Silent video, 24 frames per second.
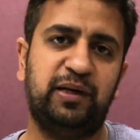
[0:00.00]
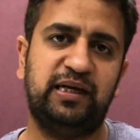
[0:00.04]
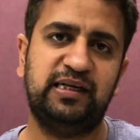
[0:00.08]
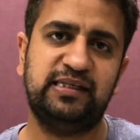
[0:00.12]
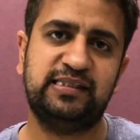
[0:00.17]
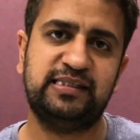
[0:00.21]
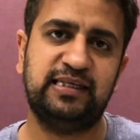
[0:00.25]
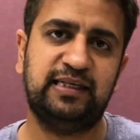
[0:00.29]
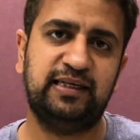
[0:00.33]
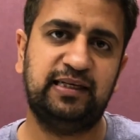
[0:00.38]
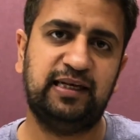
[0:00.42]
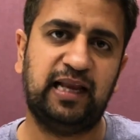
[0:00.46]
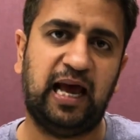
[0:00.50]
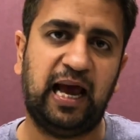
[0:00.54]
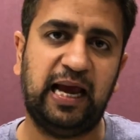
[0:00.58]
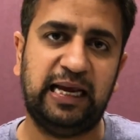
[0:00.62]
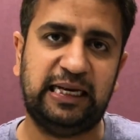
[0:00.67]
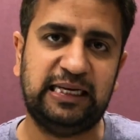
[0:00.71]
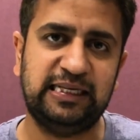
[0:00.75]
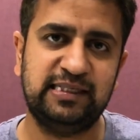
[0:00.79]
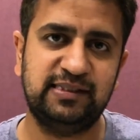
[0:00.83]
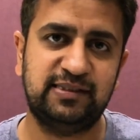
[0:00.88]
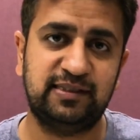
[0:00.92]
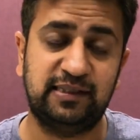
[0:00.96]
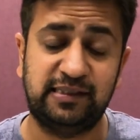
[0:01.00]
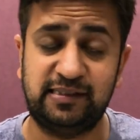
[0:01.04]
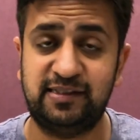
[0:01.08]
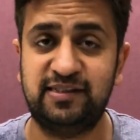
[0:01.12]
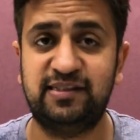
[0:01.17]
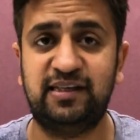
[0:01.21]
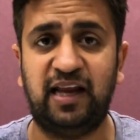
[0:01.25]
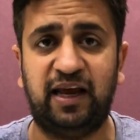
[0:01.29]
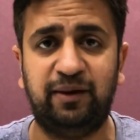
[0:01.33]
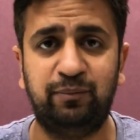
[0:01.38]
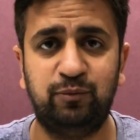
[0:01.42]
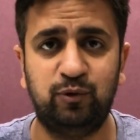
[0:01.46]
being said, I guess
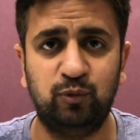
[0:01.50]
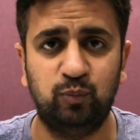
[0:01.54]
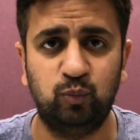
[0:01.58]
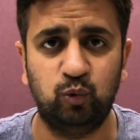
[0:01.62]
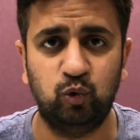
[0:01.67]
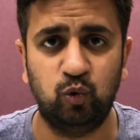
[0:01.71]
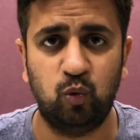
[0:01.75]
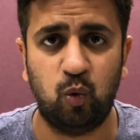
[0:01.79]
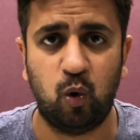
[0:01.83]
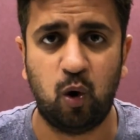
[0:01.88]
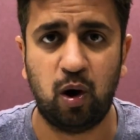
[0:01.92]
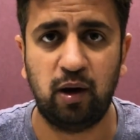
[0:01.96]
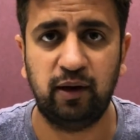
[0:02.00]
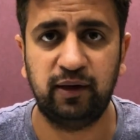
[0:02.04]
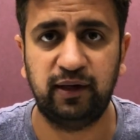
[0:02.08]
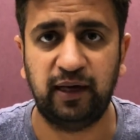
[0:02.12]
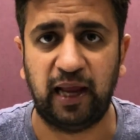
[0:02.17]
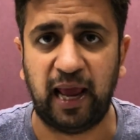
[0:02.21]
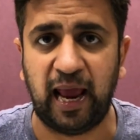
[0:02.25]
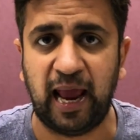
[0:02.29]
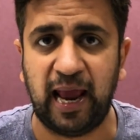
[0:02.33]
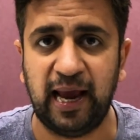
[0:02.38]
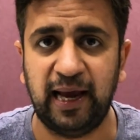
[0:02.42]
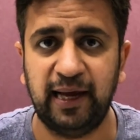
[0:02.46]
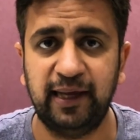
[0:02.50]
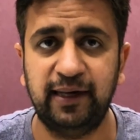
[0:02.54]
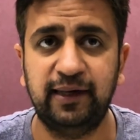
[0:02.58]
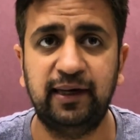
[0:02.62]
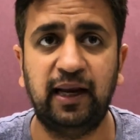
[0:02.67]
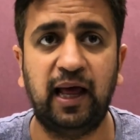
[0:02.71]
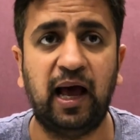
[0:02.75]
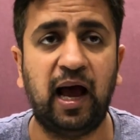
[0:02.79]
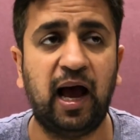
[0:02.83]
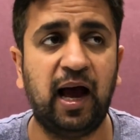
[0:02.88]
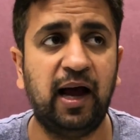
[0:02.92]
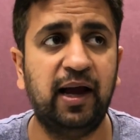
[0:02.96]
it's time to move on
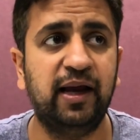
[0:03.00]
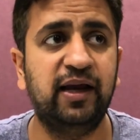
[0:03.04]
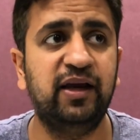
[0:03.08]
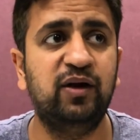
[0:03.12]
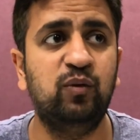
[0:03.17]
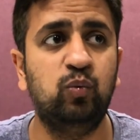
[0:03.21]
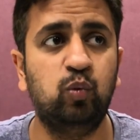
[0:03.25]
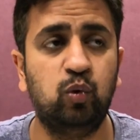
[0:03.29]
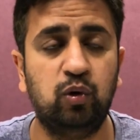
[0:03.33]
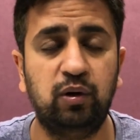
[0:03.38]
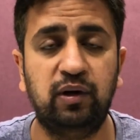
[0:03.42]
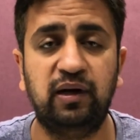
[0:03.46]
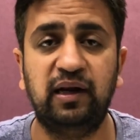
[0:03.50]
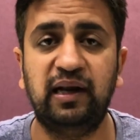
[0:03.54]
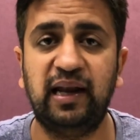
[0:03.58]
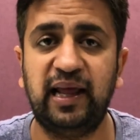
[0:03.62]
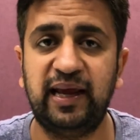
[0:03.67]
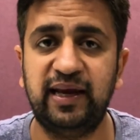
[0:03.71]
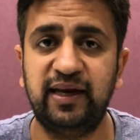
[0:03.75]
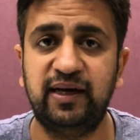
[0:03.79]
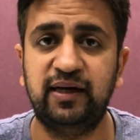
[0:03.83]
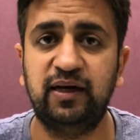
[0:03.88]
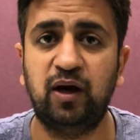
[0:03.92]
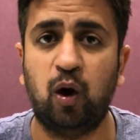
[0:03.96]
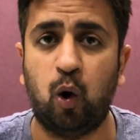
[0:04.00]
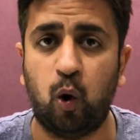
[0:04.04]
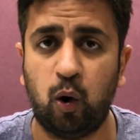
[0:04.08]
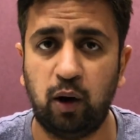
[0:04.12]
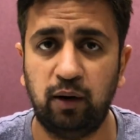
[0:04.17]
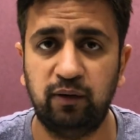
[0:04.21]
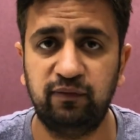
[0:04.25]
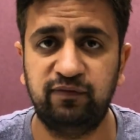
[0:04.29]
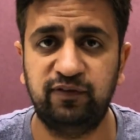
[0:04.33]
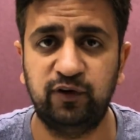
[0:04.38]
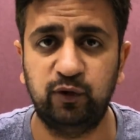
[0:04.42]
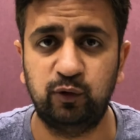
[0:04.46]
and I would like
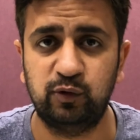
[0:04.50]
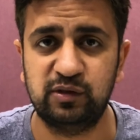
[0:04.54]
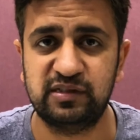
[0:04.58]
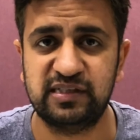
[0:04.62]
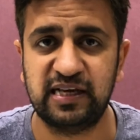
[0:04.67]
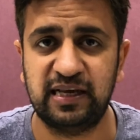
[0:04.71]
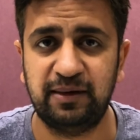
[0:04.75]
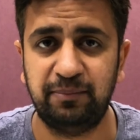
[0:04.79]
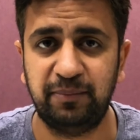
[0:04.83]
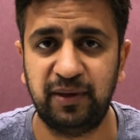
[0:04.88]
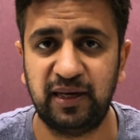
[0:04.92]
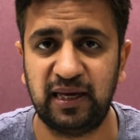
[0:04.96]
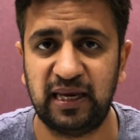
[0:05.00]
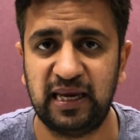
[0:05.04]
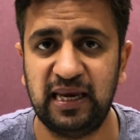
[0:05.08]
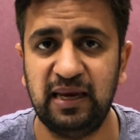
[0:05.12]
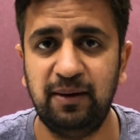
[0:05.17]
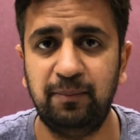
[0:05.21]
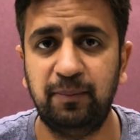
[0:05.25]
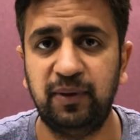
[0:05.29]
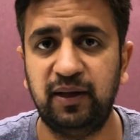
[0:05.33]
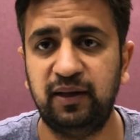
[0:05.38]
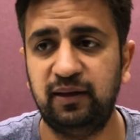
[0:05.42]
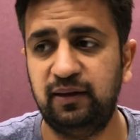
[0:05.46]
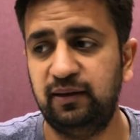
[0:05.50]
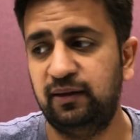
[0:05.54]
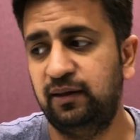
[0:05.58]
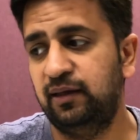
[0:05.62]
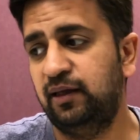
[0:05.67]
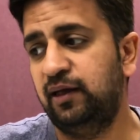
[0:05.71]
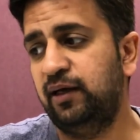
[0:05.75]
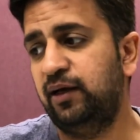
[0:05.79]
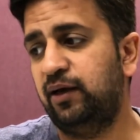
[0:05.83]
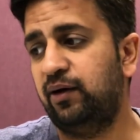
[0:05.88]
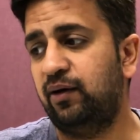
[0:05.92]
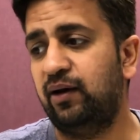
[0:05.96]
all of you to send me email
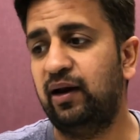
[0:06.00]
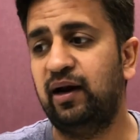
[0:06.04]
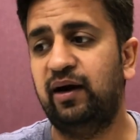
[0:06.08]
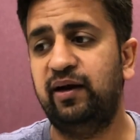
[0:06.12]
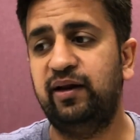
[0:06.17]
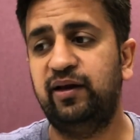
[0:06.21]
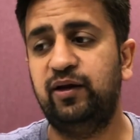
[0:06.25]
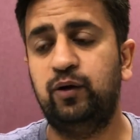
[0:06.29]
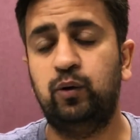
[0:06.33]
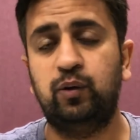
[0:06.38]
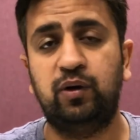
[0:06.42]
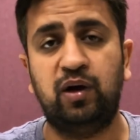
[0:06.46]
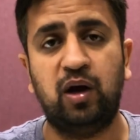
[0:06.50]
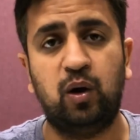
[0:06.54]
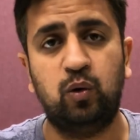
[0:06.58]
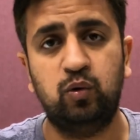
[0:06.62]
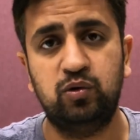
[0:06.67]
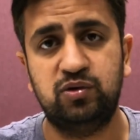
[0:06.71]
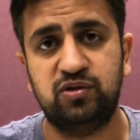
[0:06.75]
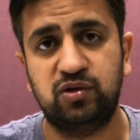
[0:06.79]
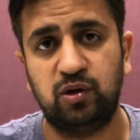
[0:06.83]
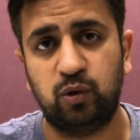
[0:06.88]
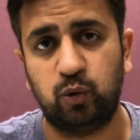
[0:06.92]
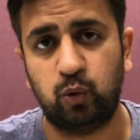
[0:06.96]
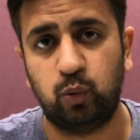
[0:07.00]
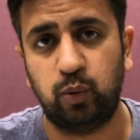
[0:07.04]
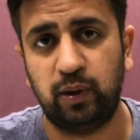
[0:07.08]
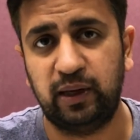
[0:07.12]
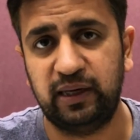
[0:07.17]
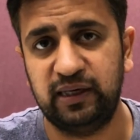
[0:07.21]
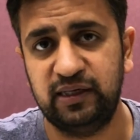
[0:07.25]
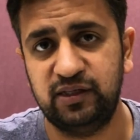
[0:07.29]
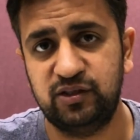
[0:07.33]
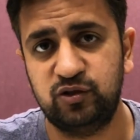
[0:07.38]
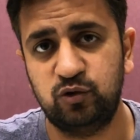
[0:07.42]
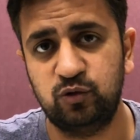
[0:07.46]
regarding your doubts or
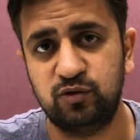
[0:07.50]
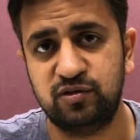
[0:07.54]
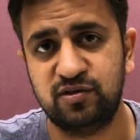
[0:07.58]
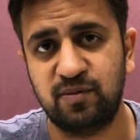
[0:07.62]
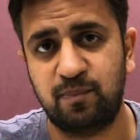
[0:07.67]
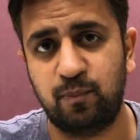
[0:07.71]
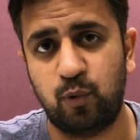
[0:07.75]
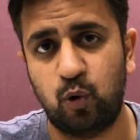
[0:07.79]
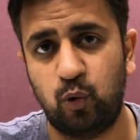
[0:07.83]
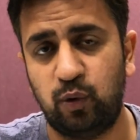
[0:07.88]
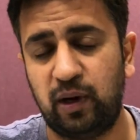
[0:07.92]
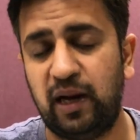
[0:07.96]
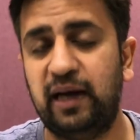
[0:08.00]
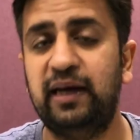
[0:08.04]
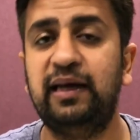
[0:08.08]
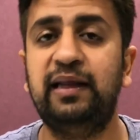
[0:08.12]
queries to support